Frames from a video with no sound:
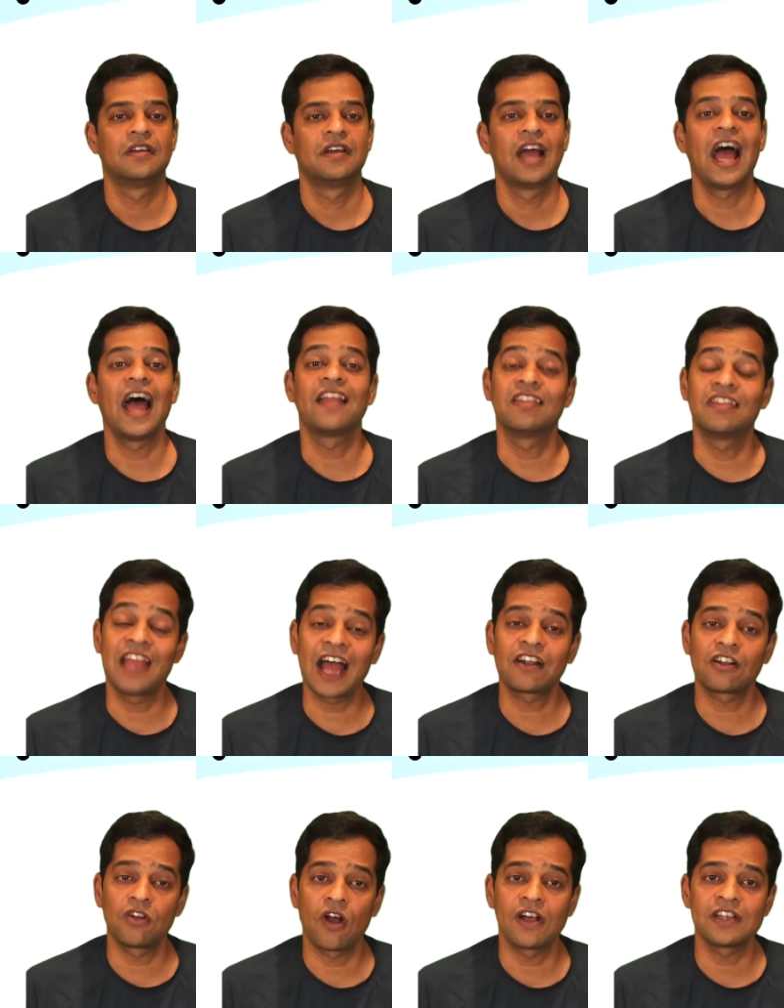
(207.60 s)
And that
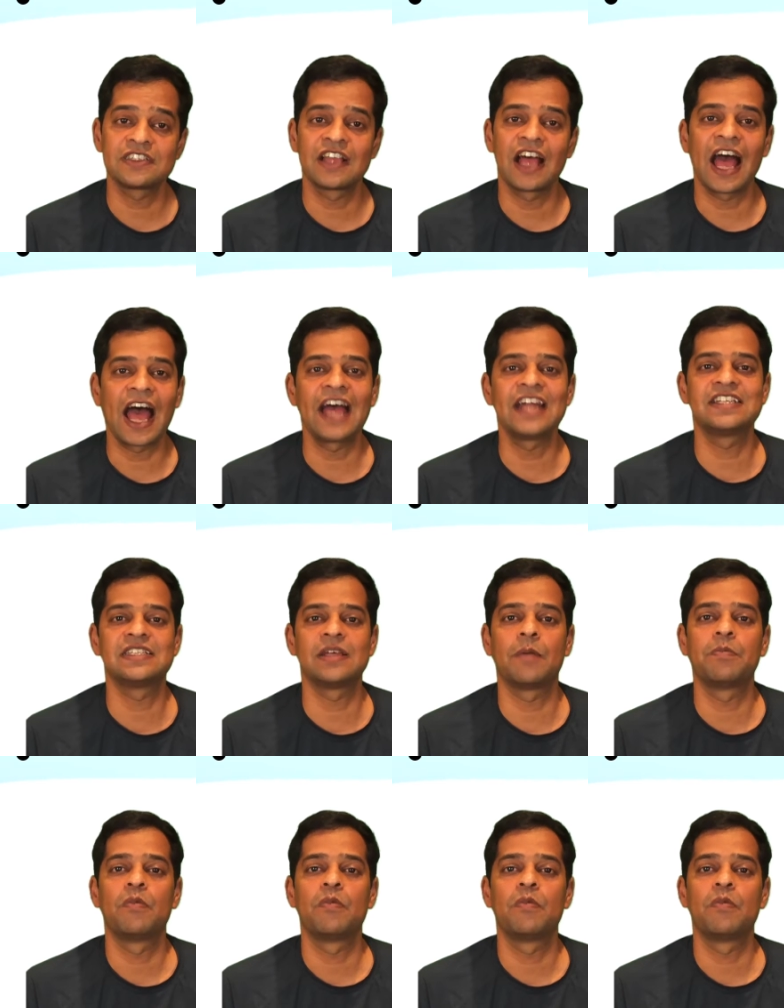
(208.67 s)
loss adds up